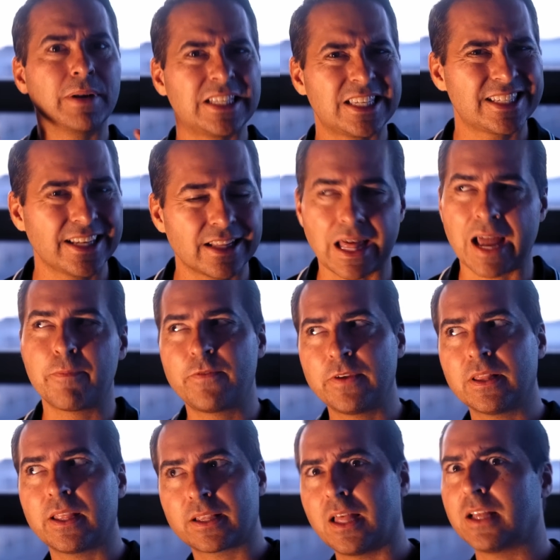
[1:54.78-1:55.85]
But still, I
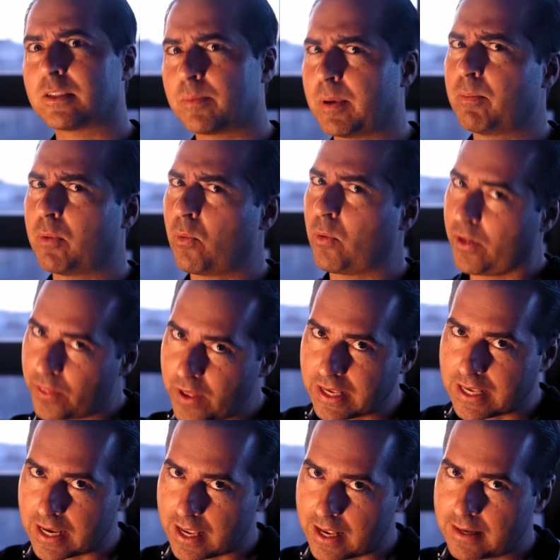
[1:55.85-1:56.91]
feel like lots of people were
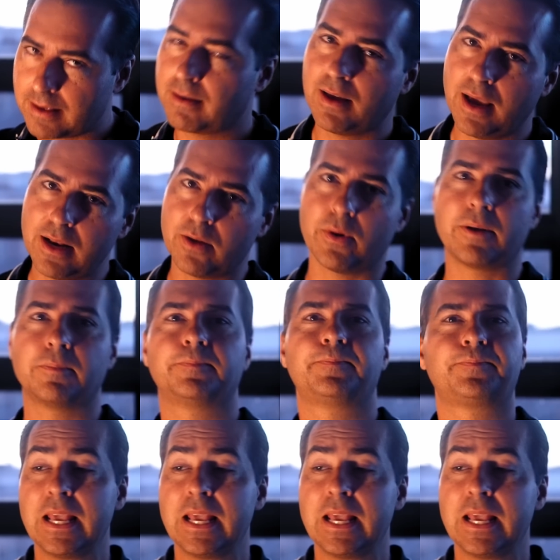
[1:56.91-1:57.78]
thinking it. Anyway.